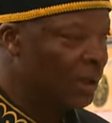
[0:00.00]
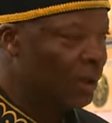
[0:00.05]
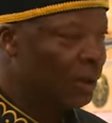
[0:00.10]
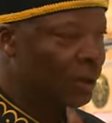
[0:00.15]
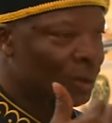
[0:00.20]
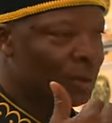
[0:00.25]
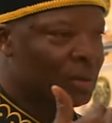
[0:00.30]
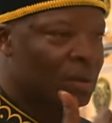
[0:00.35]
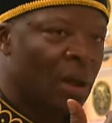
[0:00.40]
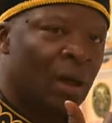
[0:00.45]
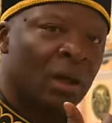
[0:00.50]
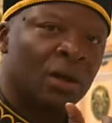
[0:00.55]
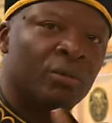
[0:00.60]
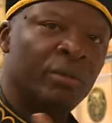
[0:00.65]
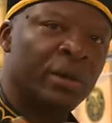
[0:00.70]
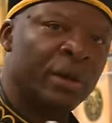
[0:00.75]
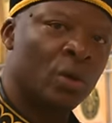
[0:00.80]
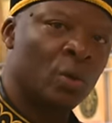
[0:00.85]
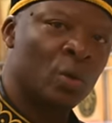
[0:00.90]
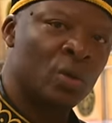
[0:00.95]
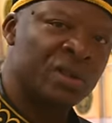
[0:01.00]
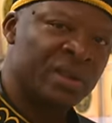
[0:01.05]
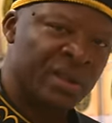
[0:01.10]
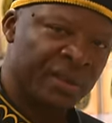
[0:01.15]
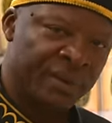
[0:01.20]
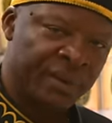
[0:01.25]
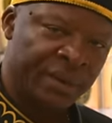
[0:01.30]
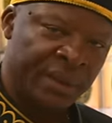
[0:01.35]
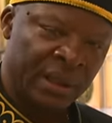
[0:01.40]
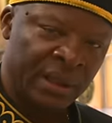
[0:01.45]
Your tongue records
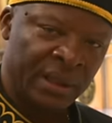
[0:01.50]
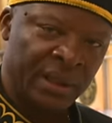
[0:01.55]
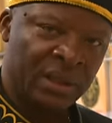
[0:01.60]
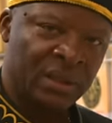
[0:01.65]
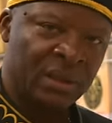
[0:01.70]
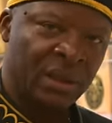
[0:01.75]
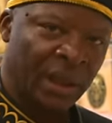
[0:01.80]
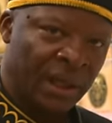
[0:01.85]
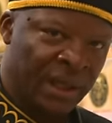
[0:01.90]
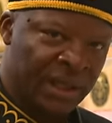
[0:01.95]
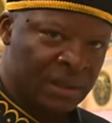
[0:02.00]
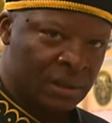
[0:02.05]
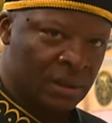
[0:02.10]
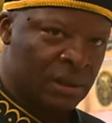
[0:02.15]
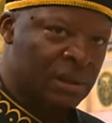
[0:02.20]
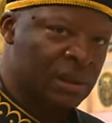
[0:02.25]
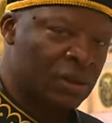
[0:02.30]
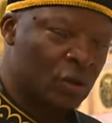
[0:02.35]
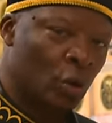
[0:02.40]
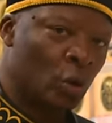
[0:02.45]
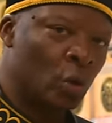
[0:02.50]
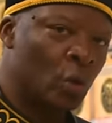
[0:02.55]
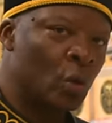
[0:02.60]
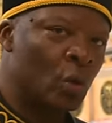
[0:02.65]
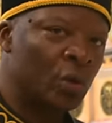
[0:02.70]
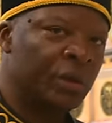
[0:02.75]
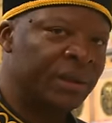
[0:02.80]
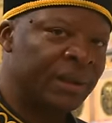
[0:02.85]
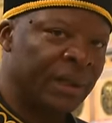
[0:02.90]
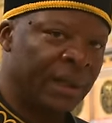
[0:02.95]
everything it tastes because it's
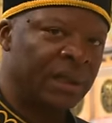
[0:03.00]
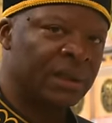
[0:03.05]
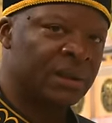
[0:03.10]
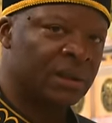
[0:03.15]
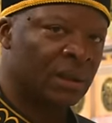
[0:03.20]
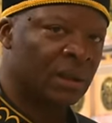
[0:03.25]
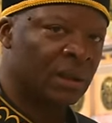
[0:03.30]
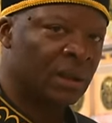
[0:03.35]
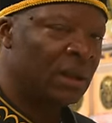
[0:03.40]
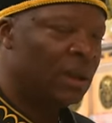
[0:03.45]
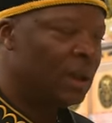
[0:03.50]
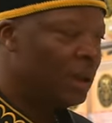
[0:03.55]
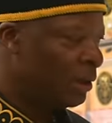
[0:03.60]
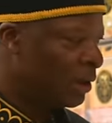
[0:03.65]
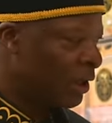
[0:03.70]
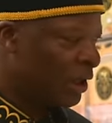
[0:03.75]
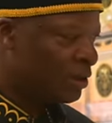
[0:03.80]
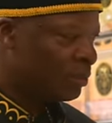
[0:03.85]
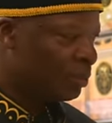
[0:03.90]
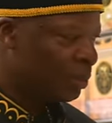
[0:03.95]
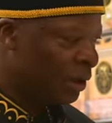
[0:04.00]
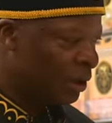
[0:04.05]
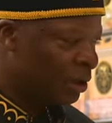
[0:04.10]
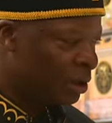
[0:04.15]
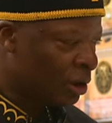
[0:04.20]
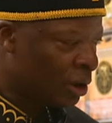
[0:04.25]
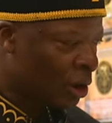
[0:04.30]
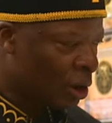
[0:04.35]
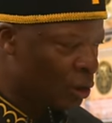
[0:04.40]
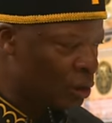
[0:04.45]
all data that's being
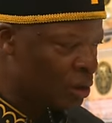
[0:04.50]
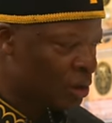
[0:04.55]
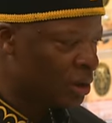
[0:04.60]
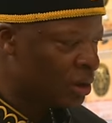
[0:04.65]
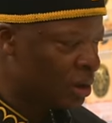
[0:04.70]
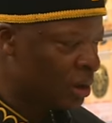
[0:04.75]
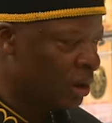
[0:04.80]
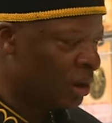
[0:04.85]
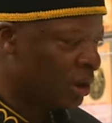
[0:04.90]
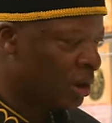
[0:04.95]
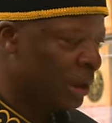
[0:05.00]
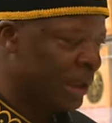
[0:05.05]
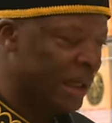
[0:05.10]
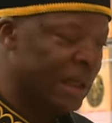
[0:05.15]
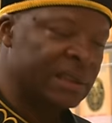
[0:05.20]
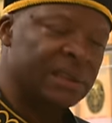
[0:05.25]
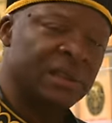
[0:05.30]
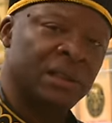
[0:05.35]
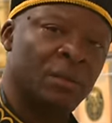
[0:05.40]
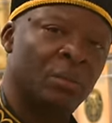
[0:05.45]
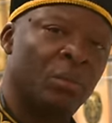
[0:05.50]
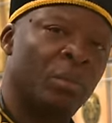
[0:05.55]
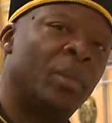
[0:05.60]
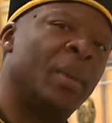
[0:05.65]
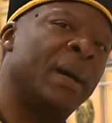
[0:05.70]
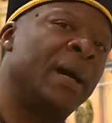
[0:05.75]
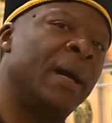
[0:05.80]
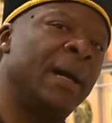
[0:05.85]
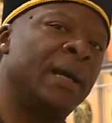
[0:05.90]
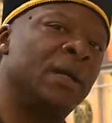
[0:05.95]
constantly collected
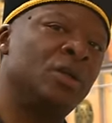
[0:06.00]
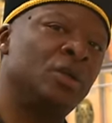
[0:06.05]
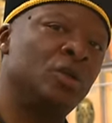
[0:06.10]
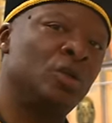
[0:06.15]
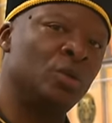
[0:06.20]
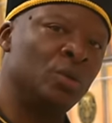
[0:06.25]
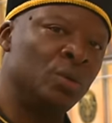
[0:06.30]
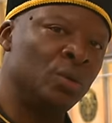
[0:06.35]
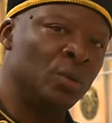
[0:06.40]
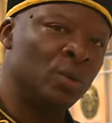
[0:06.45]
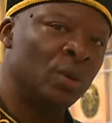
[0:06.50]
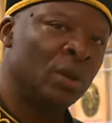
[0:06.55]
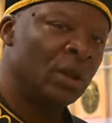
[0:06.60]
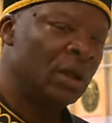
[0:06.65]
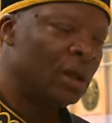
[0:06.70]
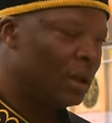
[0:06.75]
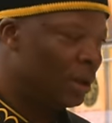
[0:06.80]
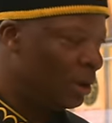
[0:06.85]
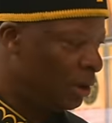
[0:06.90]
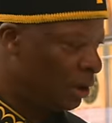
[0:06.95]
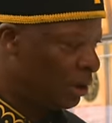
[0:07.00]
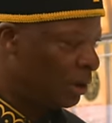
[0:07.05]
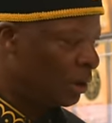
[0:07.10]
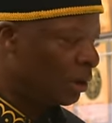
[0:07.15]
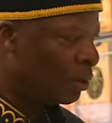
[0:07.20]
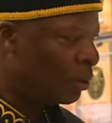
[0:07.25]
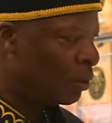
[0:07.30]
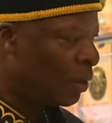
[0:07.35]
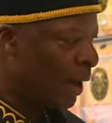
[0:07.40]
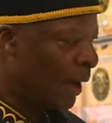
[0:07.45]
by you, you
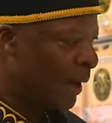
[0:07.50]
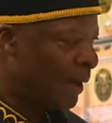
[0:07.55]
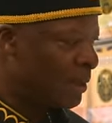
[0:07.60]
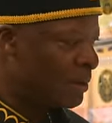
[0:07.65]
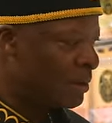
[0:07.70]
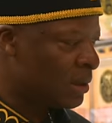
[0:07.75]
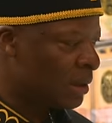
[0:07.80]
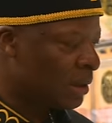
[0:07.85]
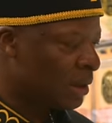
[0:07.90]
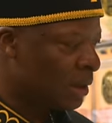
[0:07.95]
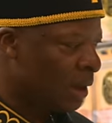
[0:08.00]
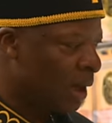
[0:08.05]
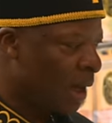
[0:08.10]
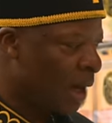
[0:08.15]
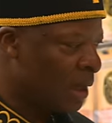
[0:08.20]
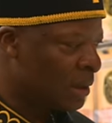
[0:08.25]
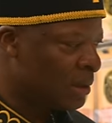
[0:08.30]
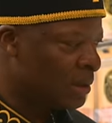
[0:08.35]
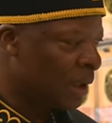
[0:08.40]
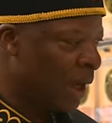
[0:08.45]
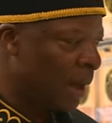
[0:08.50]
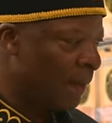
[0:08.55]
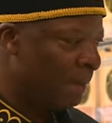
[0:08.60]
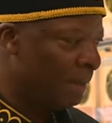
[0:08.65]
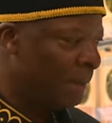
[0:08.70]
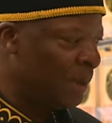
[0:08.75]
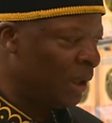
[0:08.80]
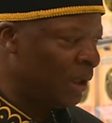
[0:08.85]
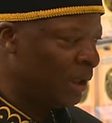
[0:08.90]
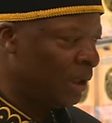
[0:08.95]
know, as as
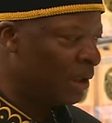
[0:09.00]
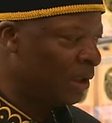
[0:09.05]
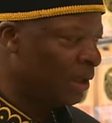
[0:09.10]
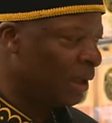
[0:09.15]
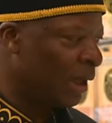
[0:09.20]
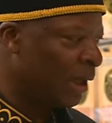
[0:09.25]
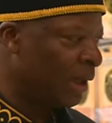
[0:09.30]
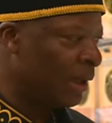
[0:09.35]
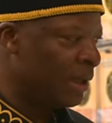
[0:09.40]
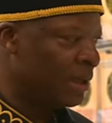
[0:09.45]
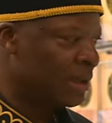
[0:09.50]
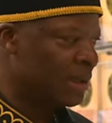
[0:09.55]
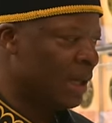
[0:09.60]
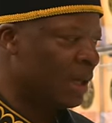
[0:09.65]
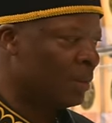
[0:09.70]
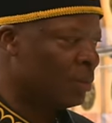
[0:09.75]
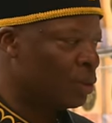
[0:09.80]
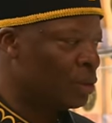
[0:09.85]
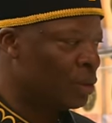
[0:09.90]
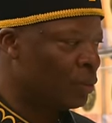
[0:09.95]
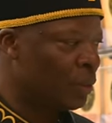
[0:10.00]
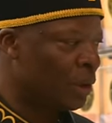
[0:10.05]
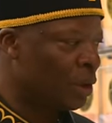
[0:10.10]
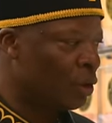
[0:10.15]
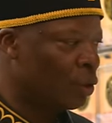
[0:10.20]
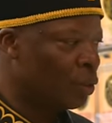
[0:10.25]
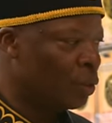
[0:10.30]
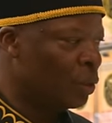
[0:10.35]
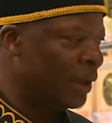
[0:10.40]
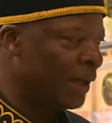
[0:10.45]
that being that is able to
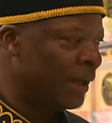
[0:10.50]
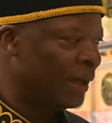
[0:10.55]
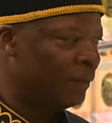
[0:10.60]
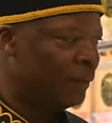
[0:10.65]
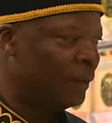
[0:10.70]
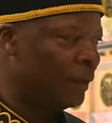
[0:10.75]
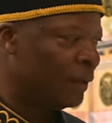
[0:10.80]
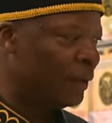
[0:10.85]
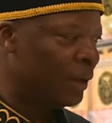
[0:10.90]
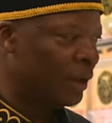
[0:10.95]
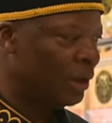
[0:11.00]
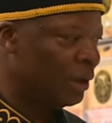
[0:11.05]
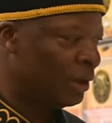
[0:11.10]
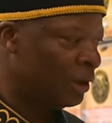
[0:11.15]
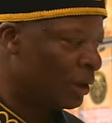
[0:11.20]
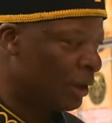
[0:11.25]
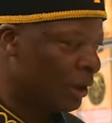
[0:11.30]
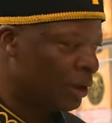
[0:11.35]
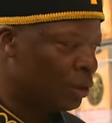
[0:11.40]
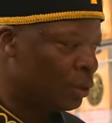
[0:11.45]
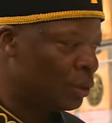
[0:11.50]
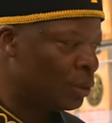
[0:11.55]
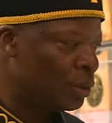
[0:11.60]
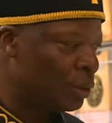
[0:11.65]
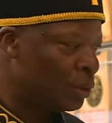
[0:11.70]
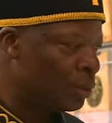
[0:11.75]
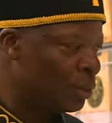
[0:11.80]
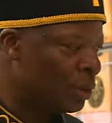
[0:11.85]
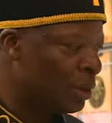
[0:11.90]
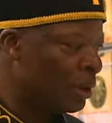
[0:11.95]
record everything that you
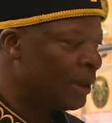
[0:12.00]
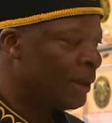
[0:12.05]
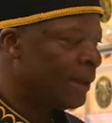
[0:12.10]
do.